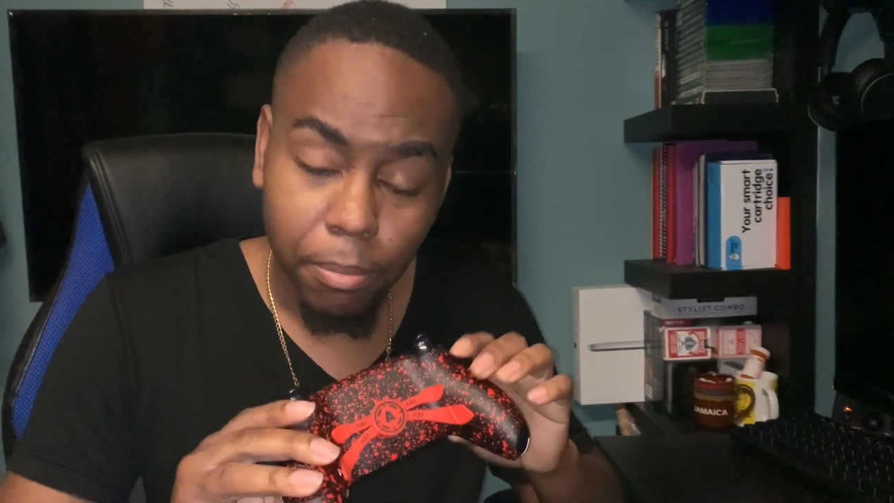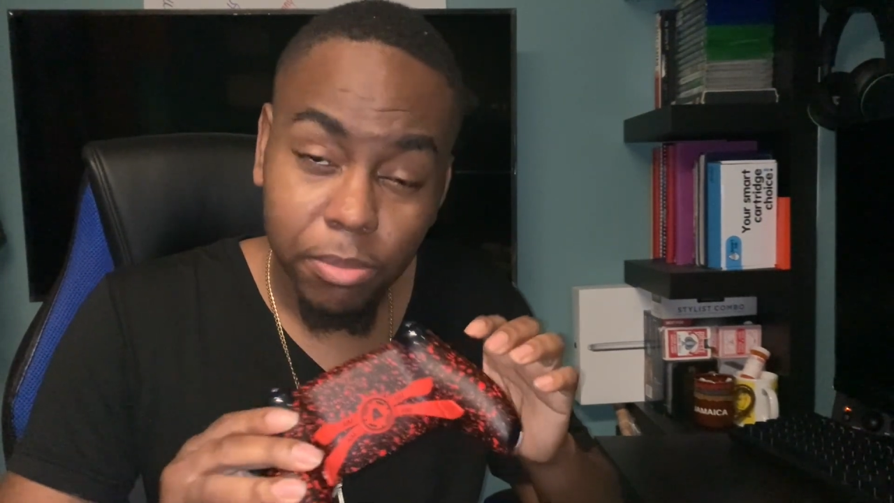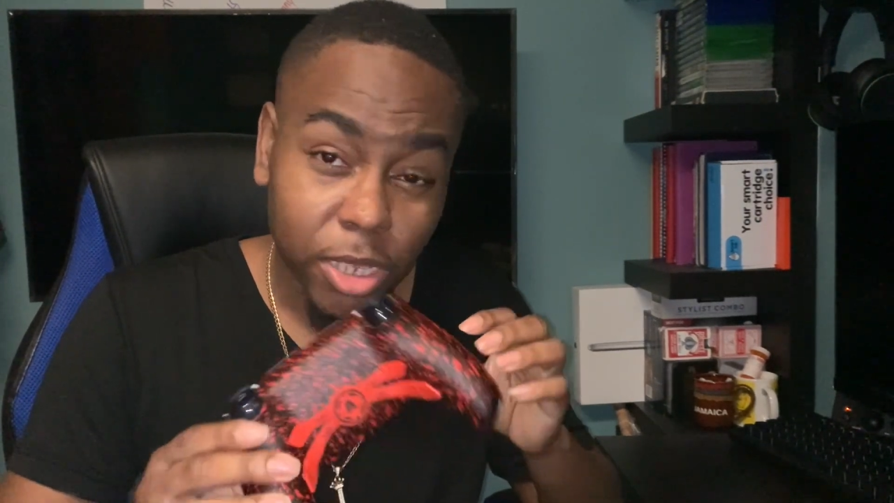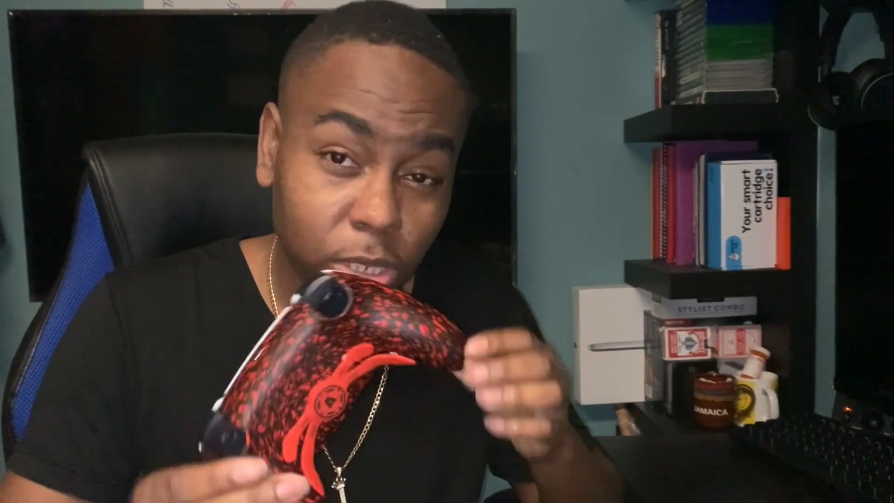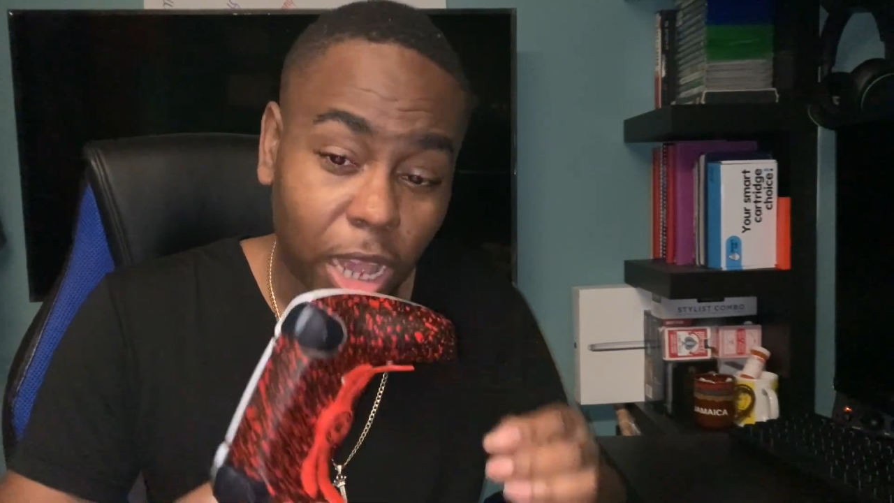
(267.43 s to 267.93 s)

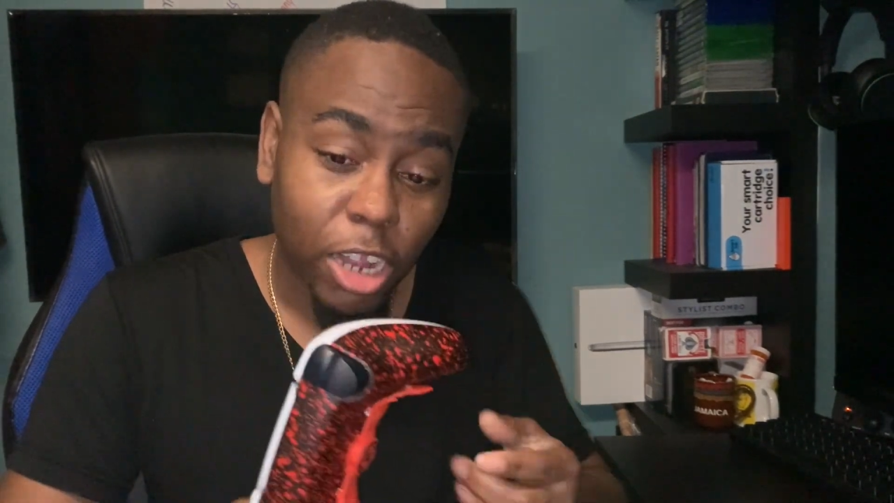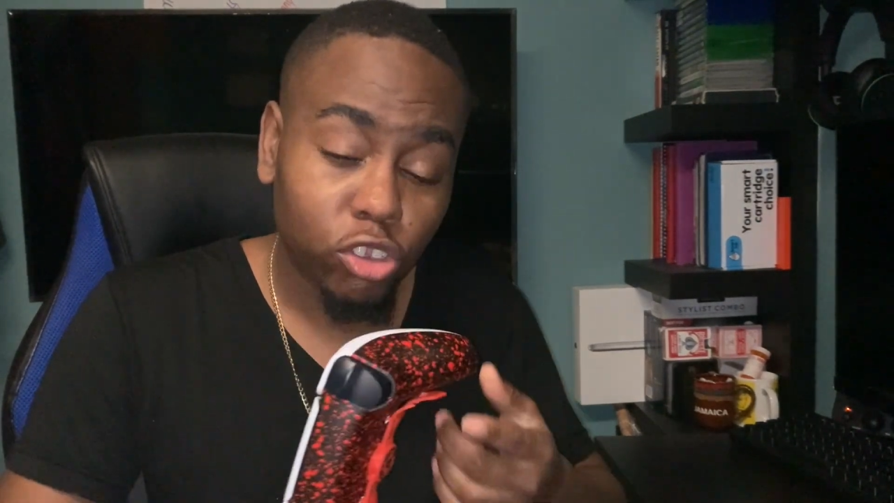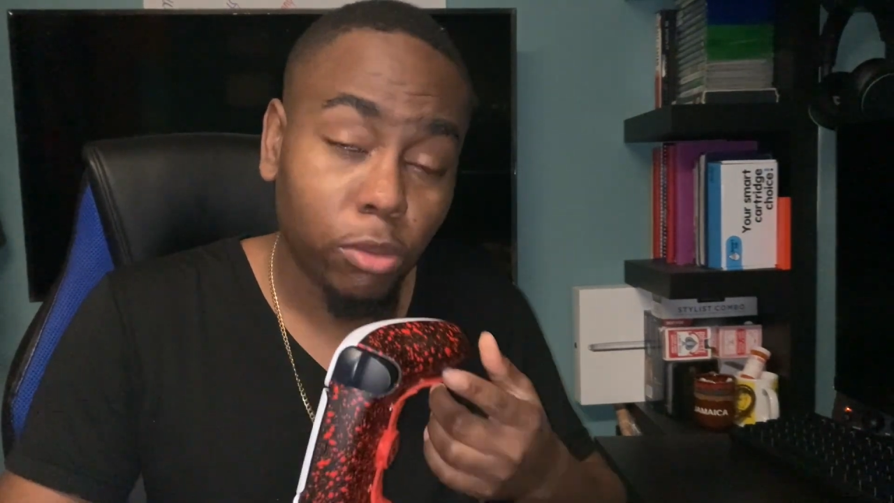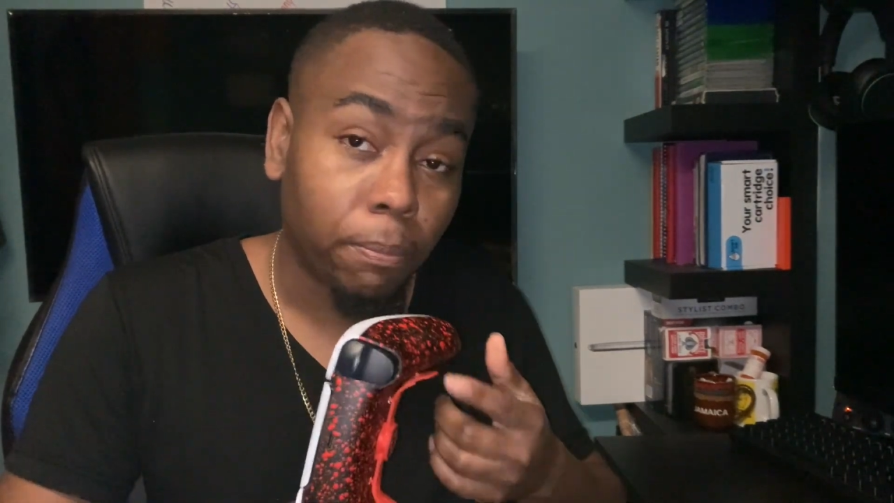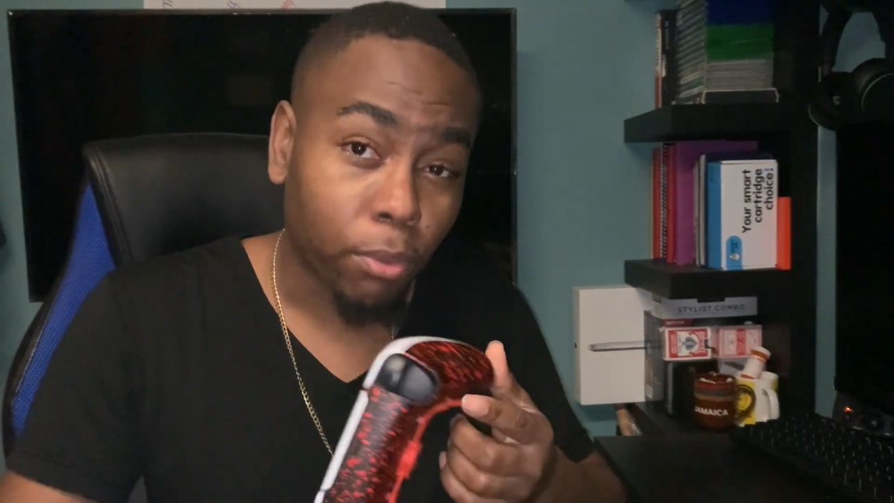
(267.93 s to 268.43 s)
this
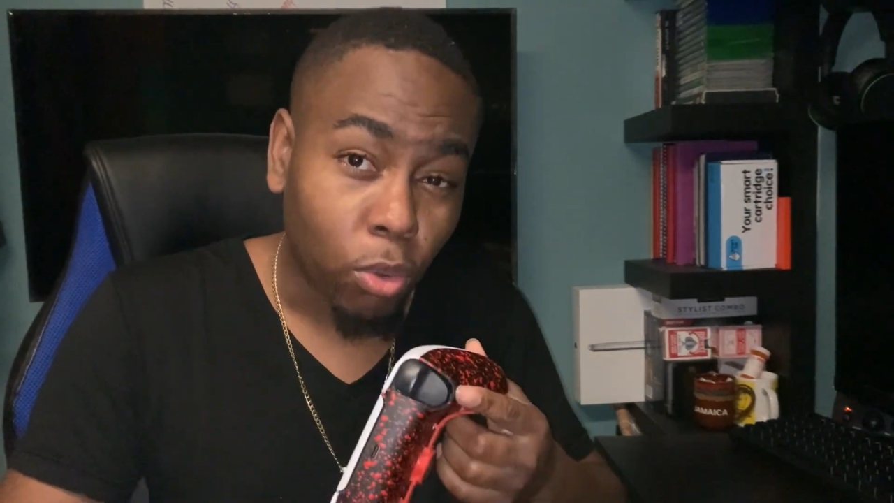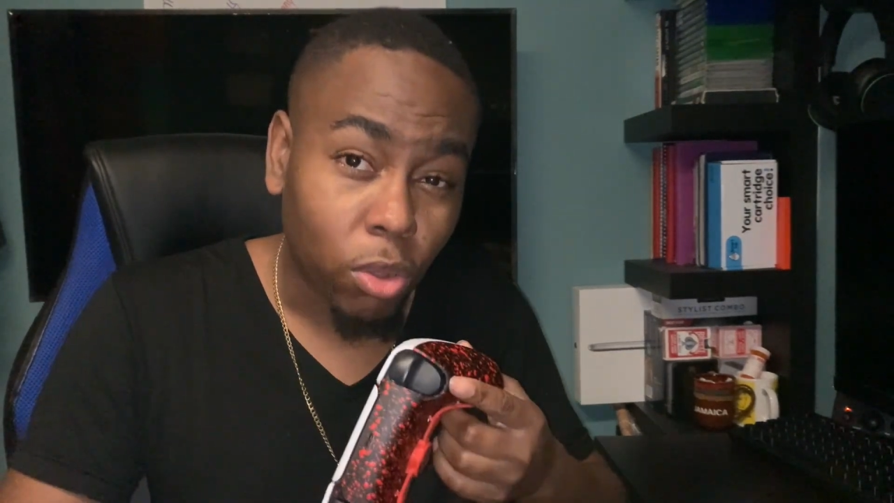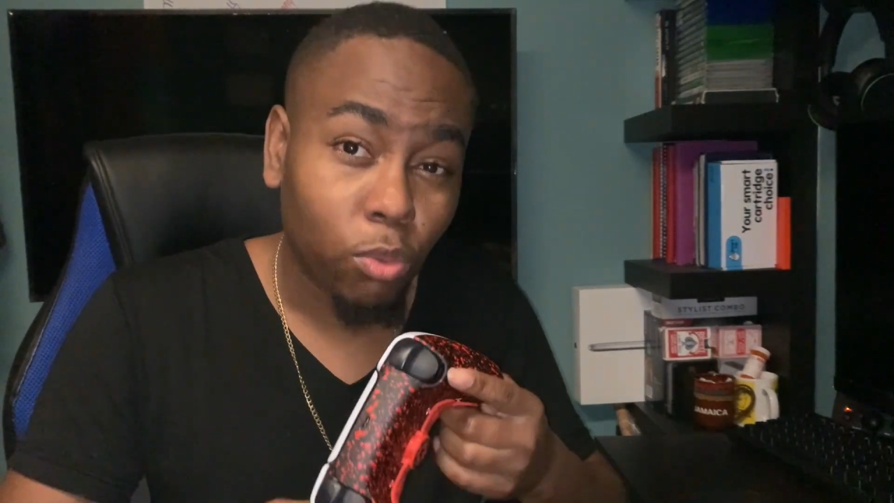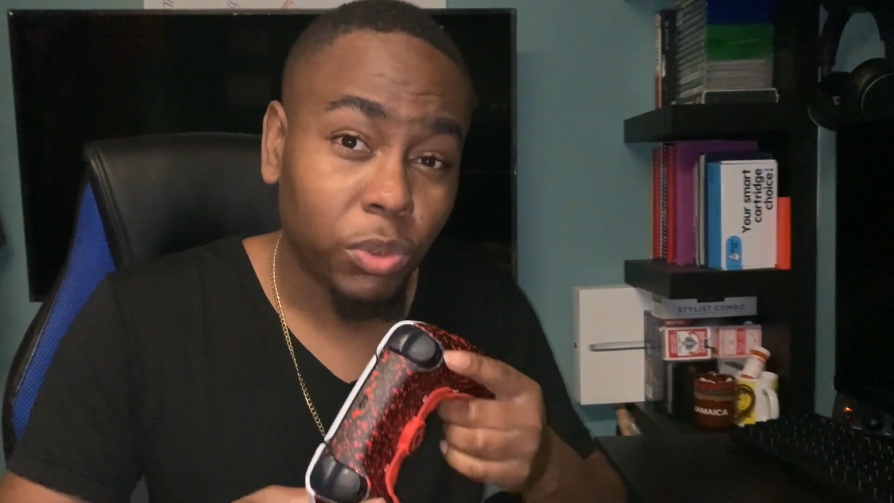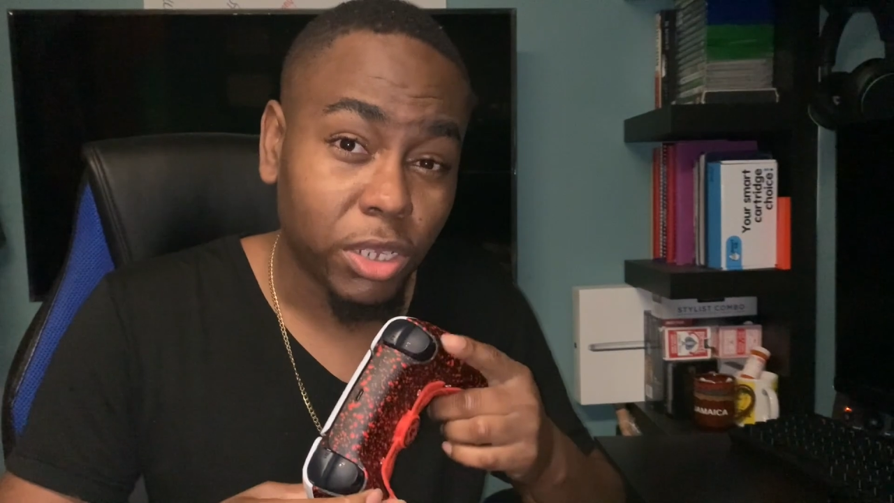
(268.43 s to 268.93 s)
actually broke
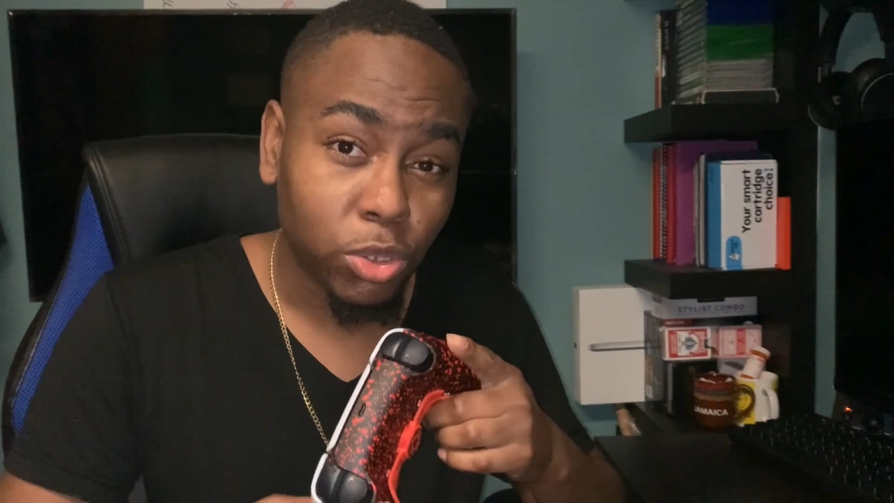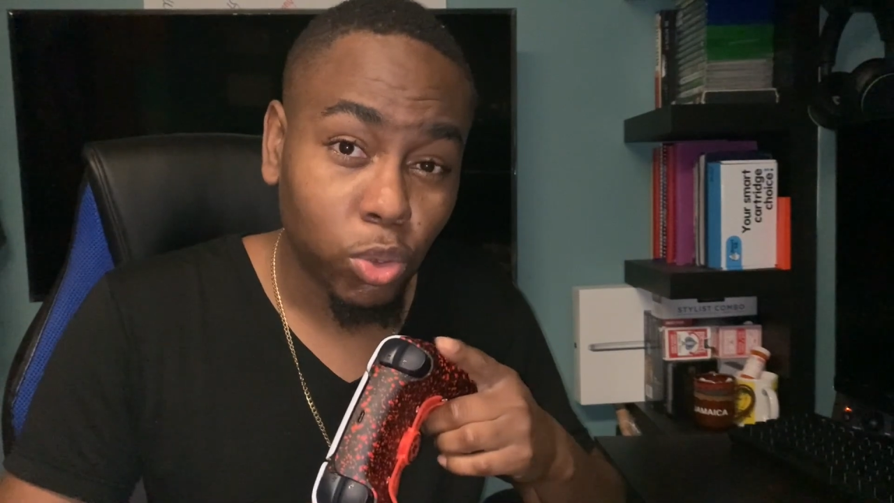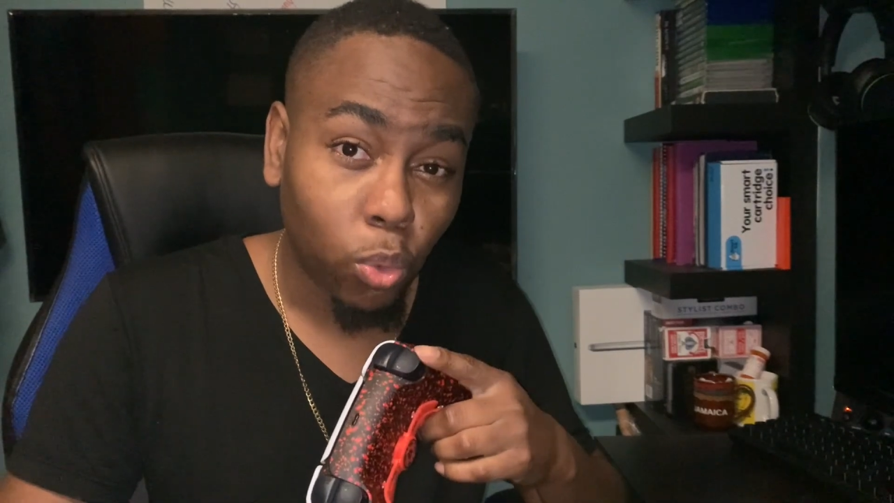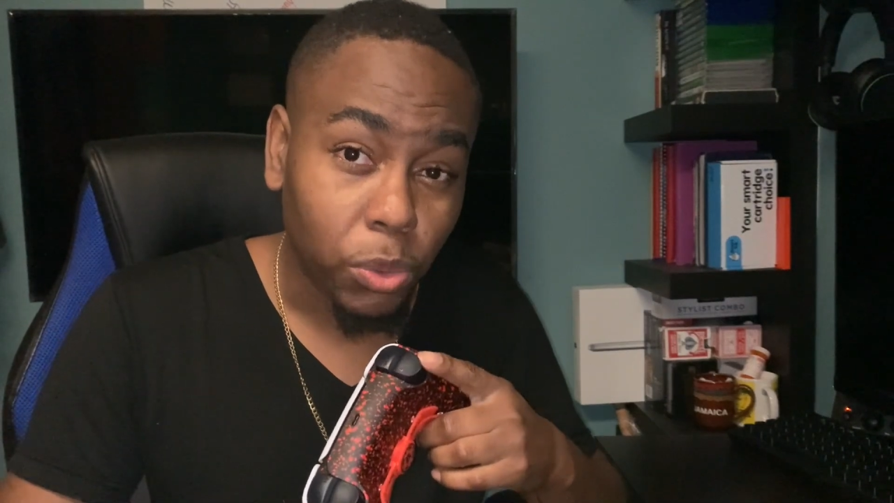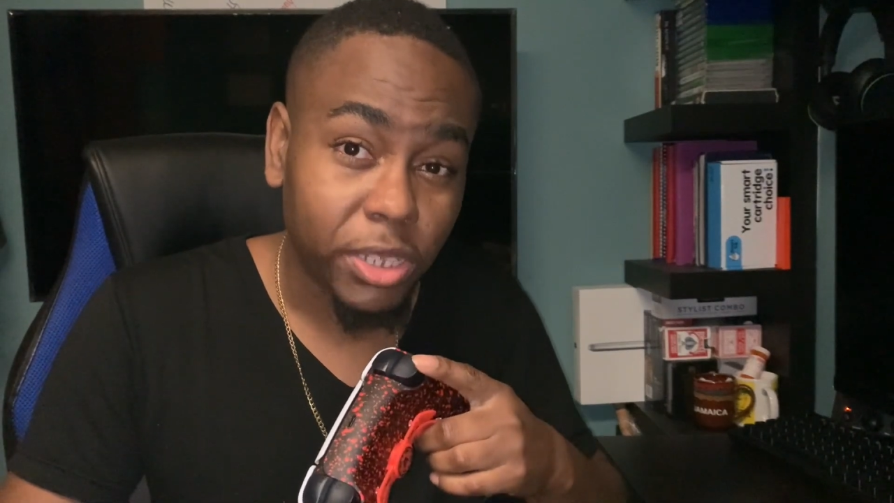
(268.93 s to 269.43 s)
within
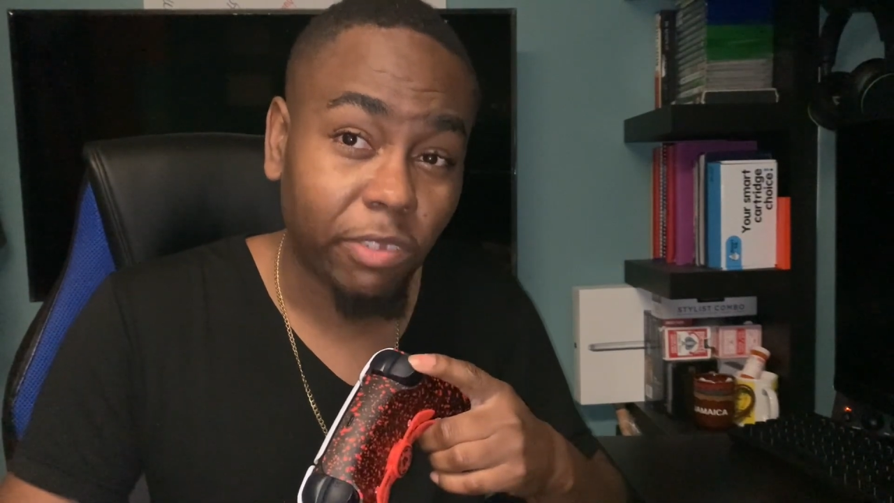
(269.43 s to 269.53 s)
two weeks